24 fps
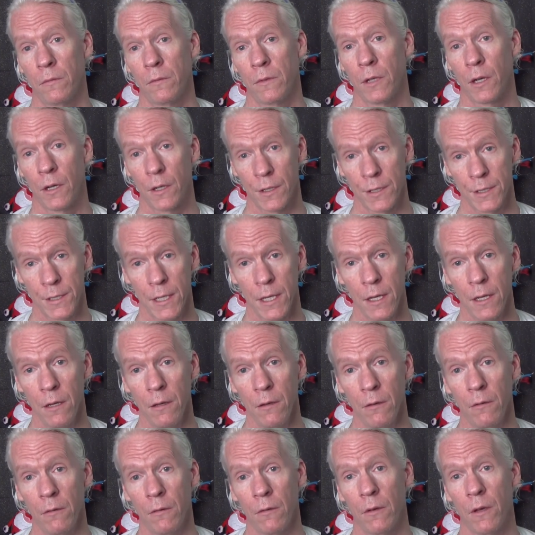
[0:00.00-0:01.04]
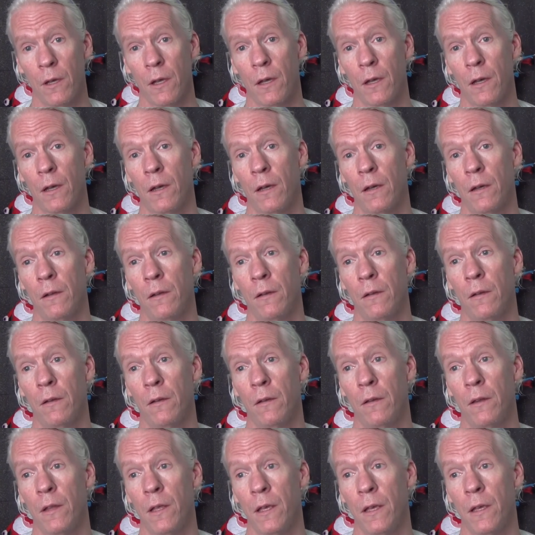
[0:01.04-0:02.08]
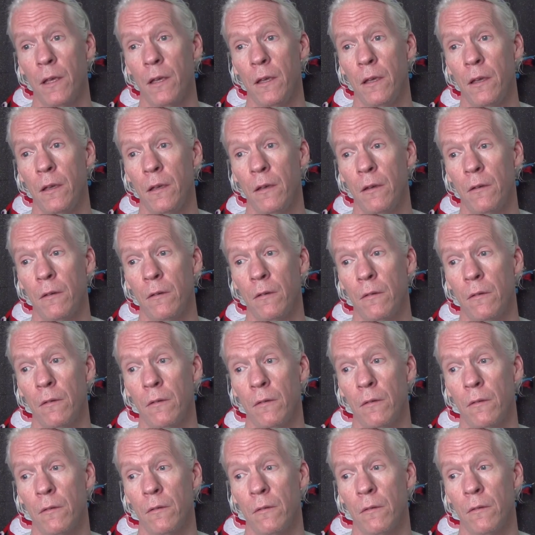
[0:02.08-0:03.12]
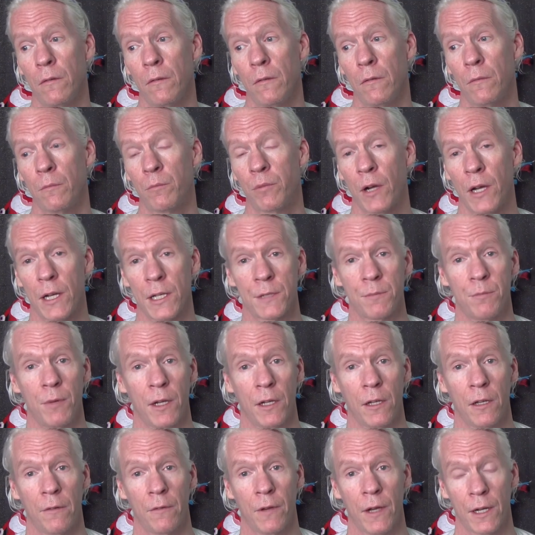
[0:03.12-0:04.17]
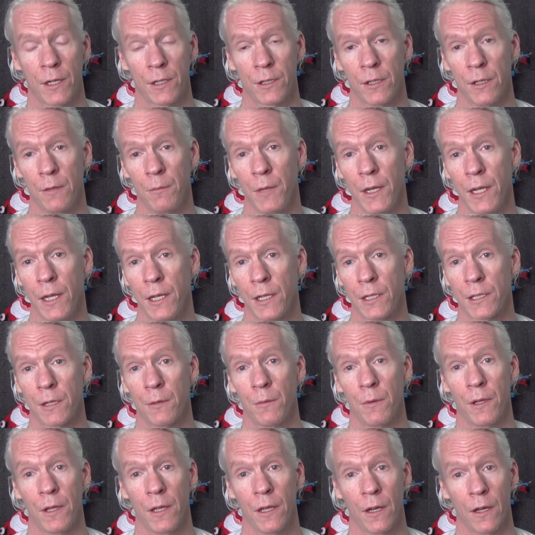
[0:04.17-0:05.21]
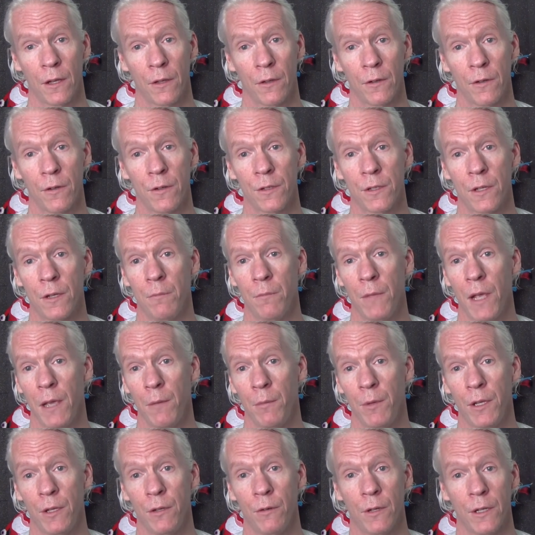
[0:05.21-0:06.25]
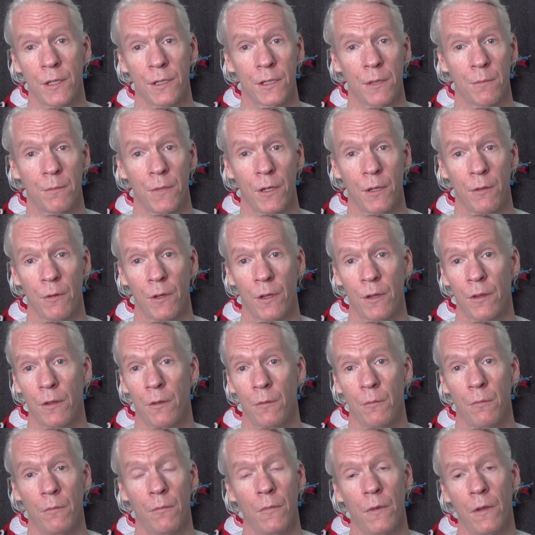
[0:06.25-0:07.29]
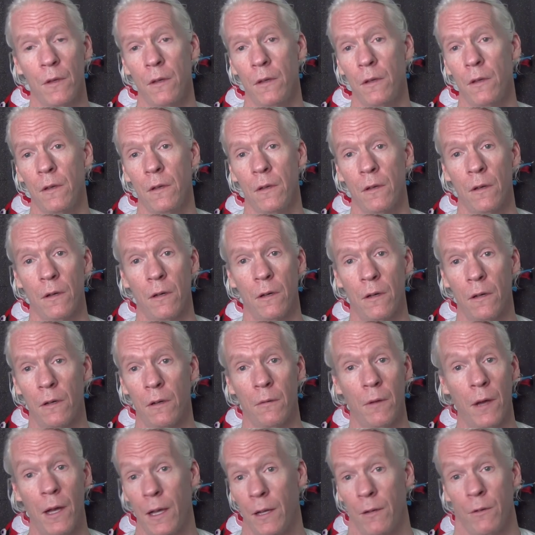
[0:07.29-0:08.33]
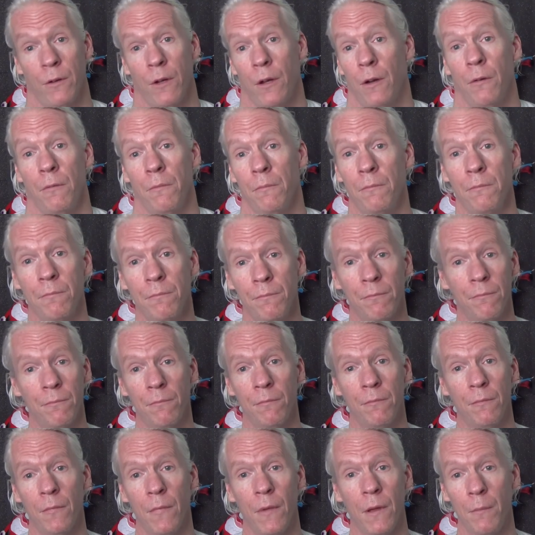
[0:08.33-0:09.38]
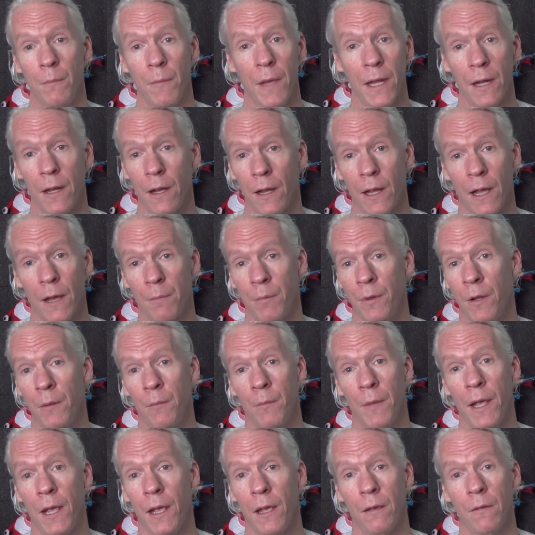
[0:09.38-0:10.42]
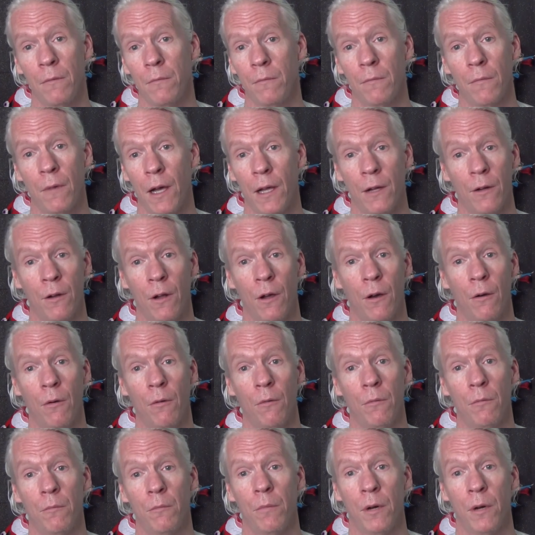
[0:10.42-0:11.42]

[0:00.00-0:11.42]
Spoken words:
Darcy and the prospect of actually meeting some of the others and maybe doing something with them. I don't know. It may not happen, it may. I don't know.